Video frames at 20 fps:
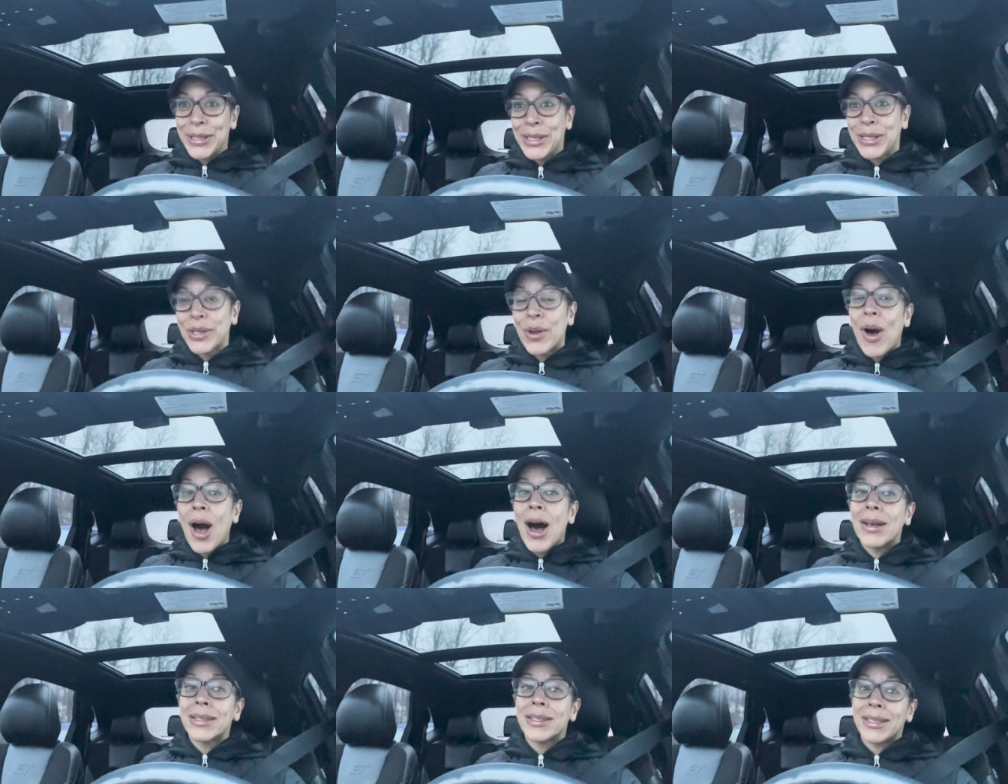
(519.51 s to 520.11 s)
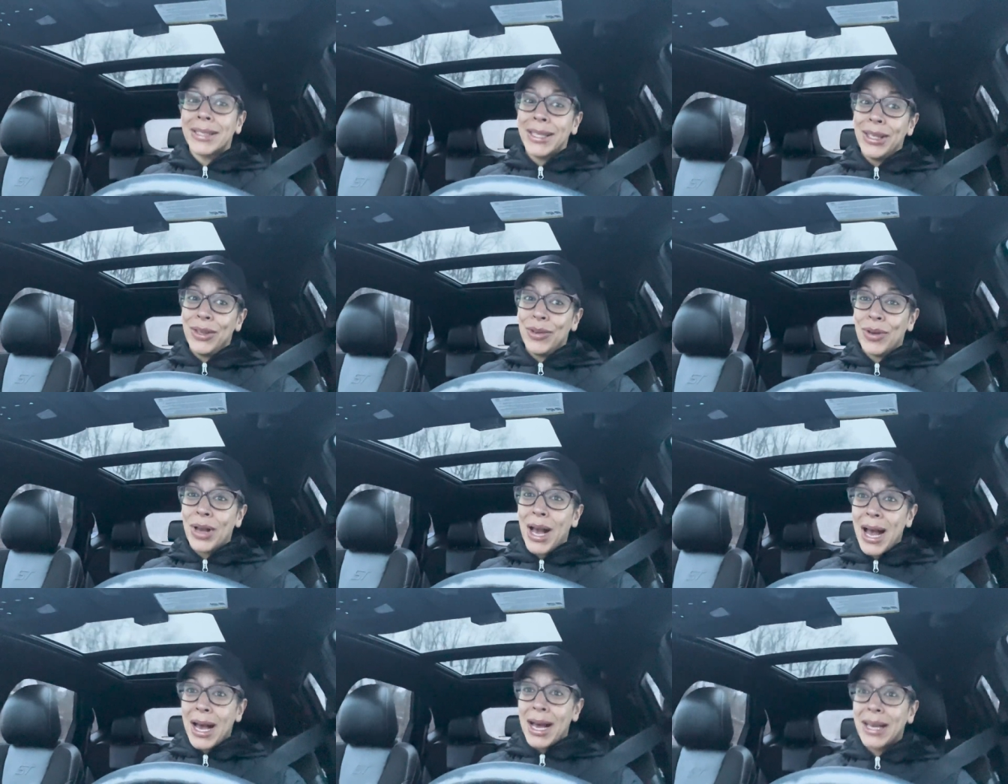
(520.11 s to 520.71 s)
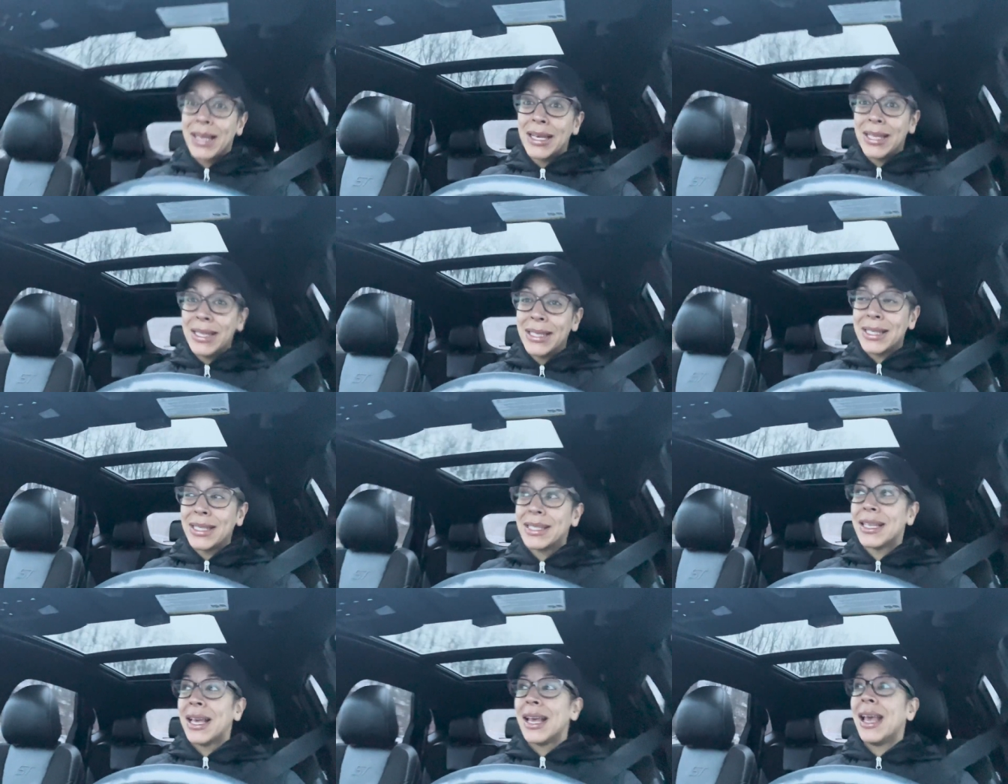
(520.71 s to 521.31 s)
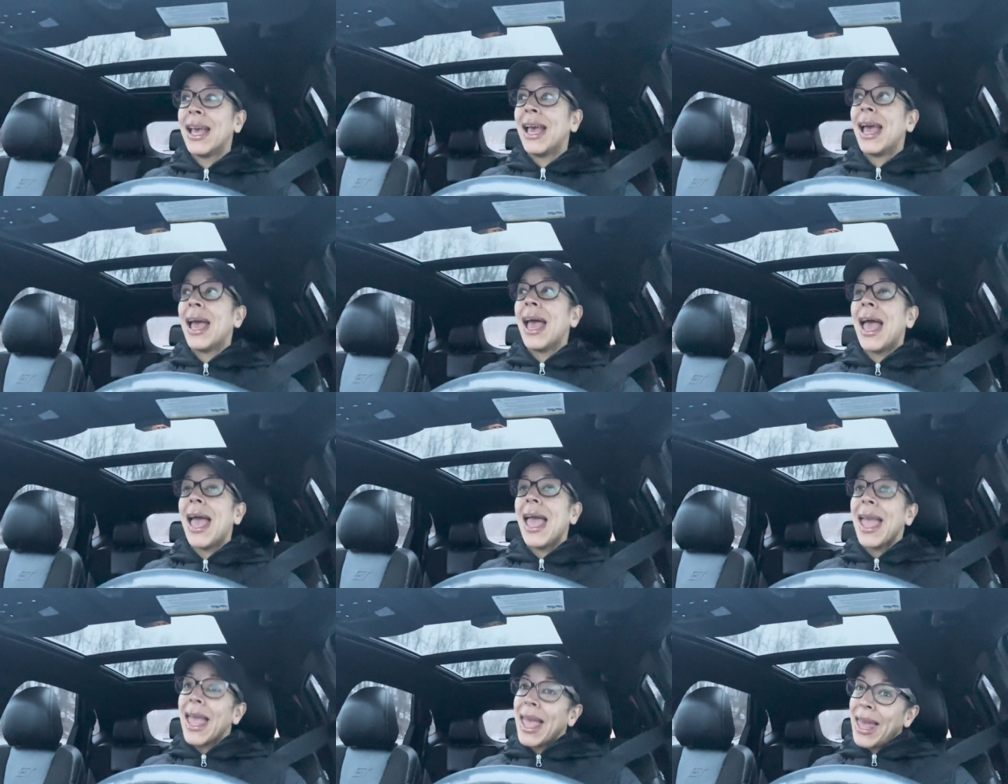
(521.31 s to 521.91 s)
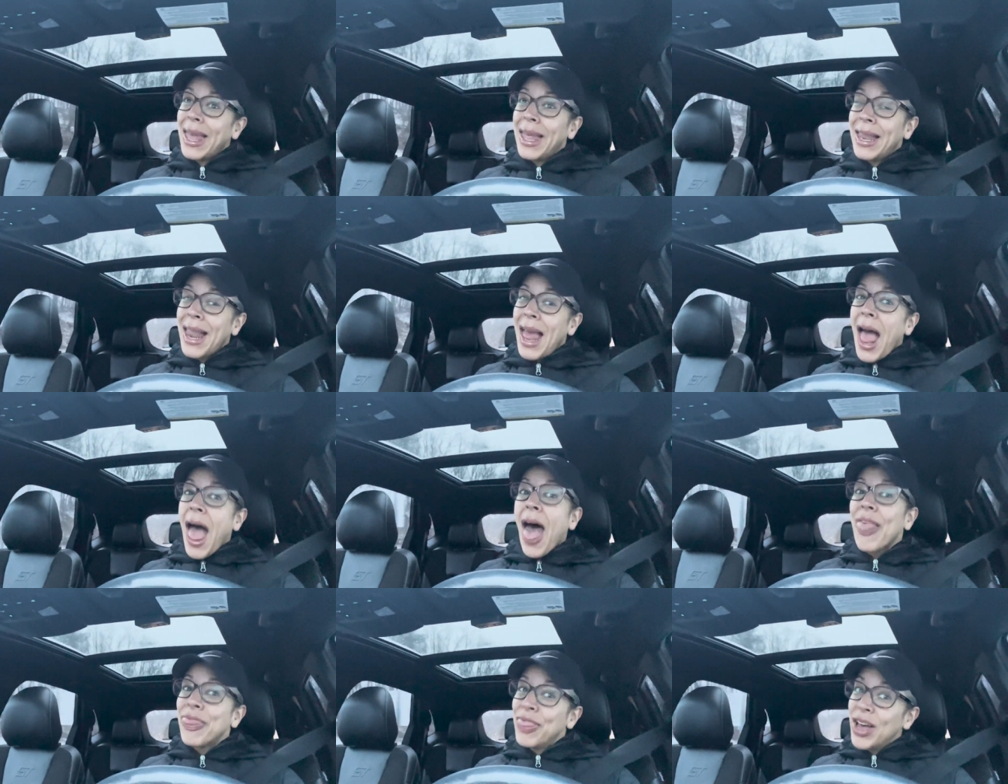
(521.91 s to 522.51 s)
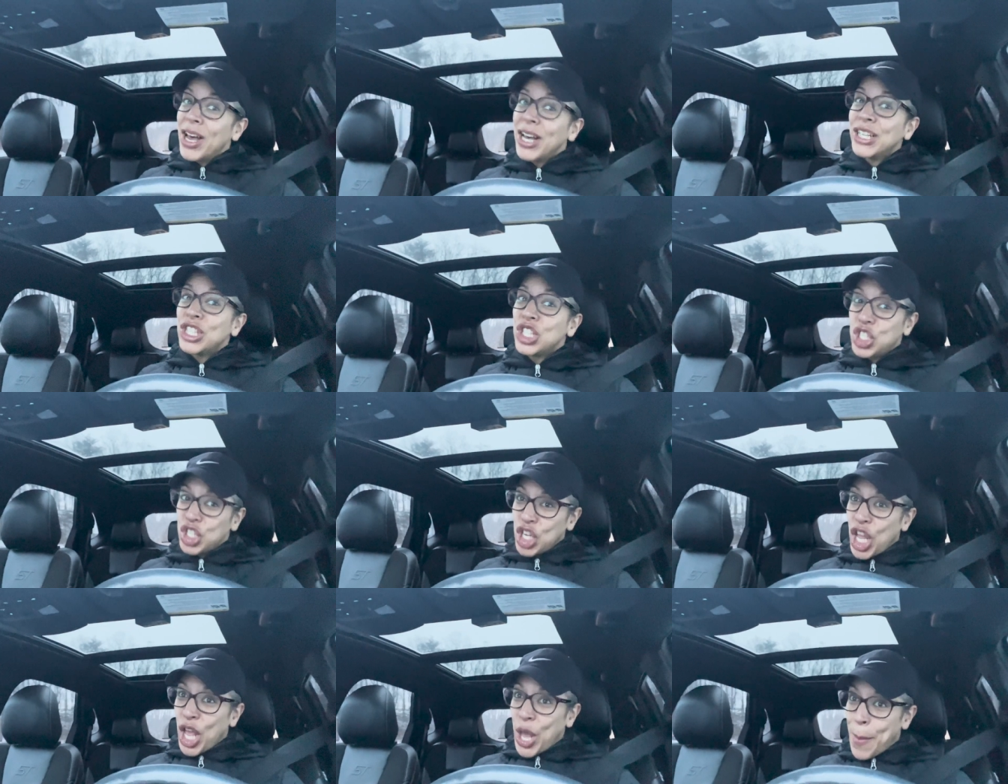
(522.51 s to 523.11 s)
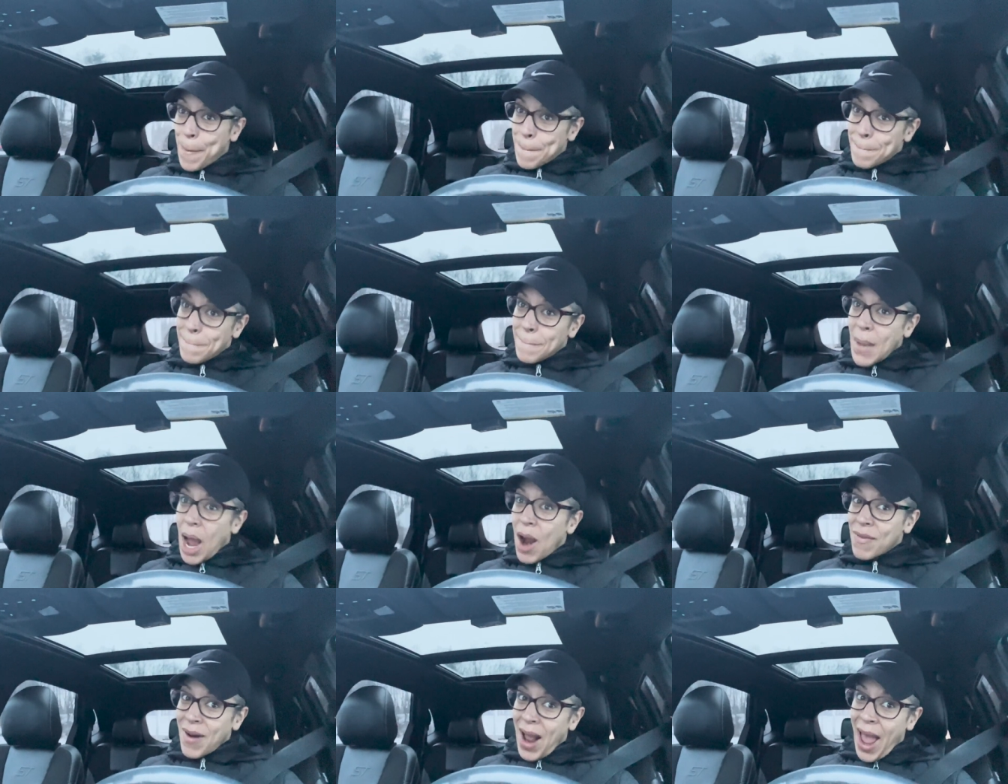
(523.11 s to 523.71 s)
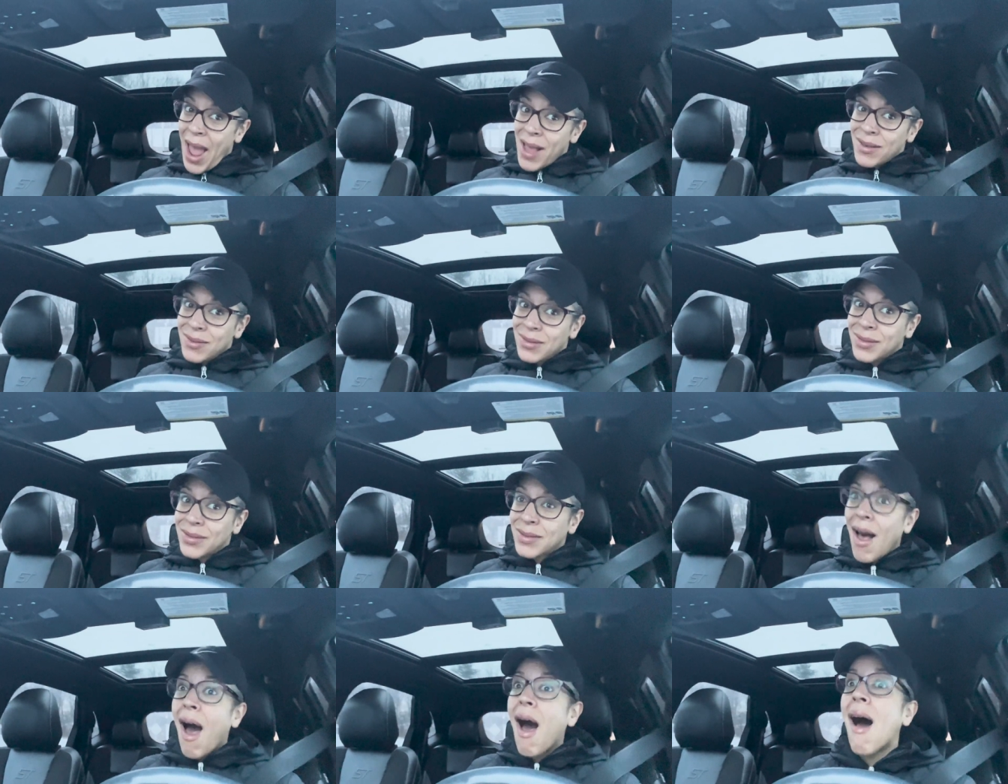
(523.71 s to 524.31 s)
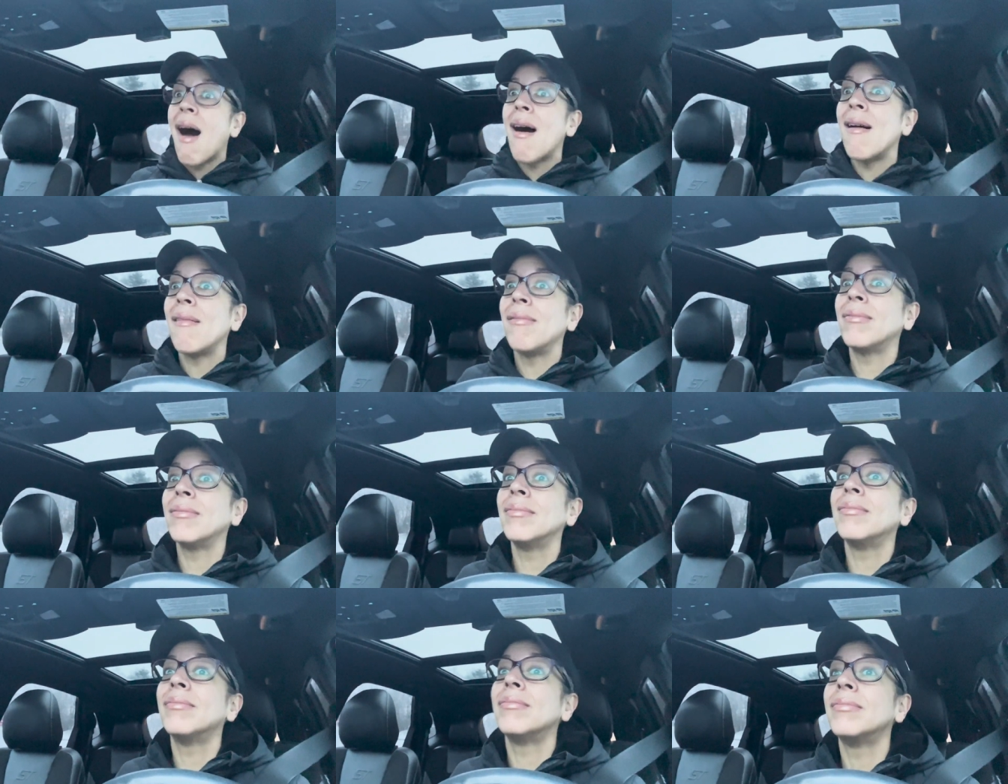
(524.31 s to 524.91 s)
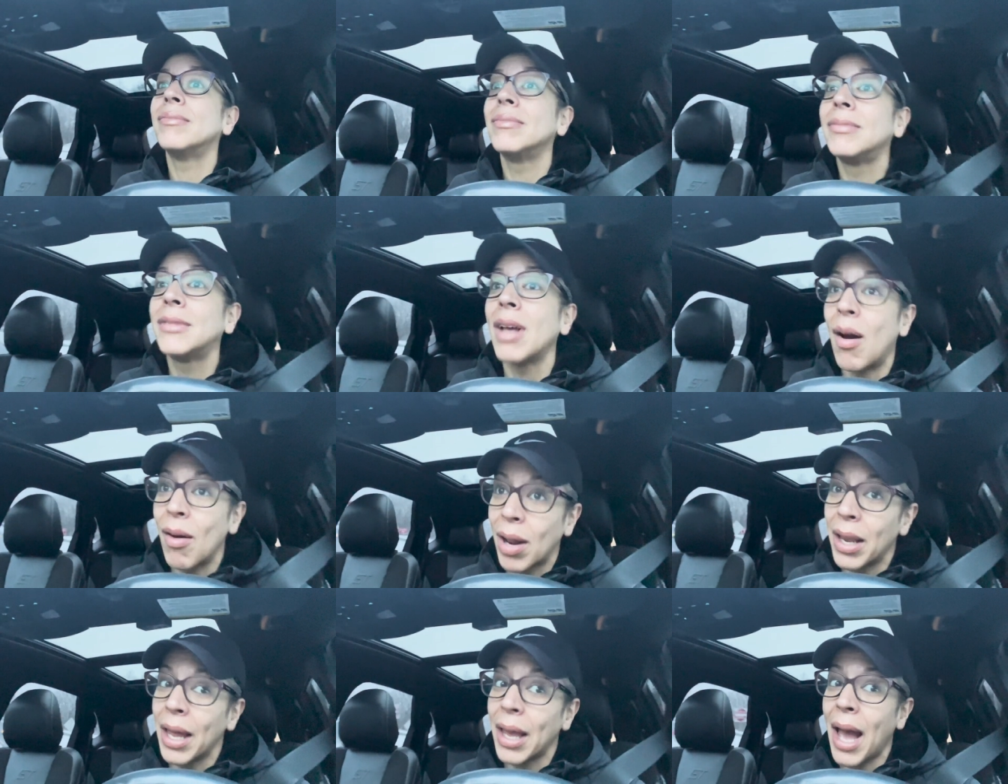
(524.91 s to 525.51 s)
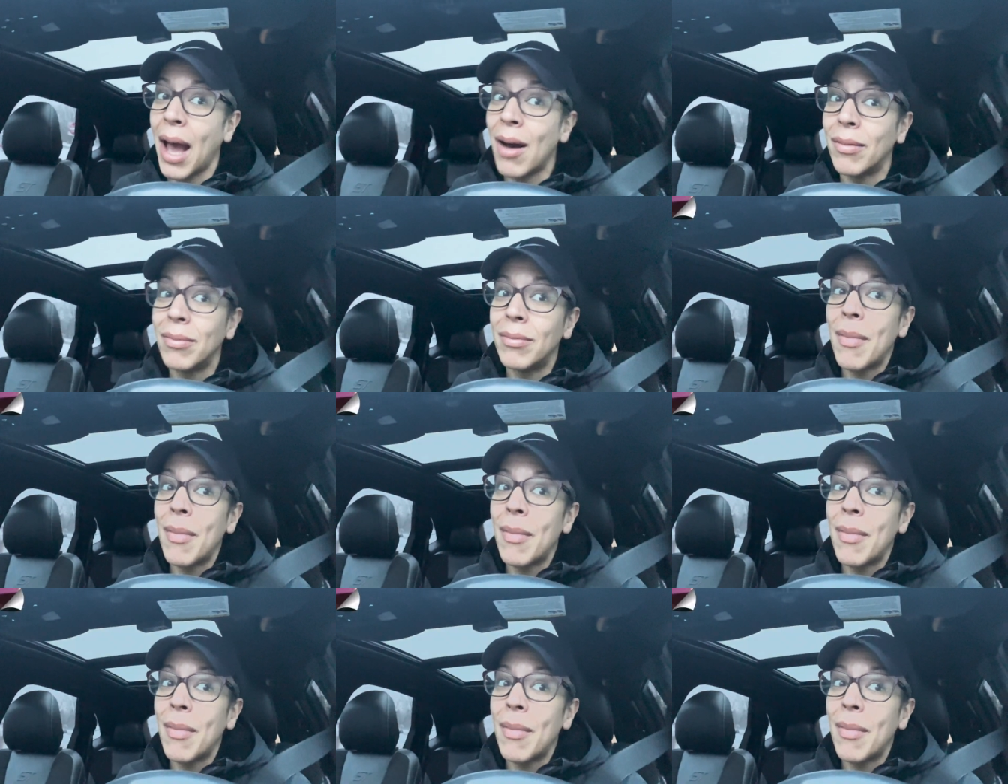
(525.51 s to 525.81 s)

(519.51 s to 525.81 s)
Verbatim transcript: So I'll see you guys in the gym, all right? So don't click out.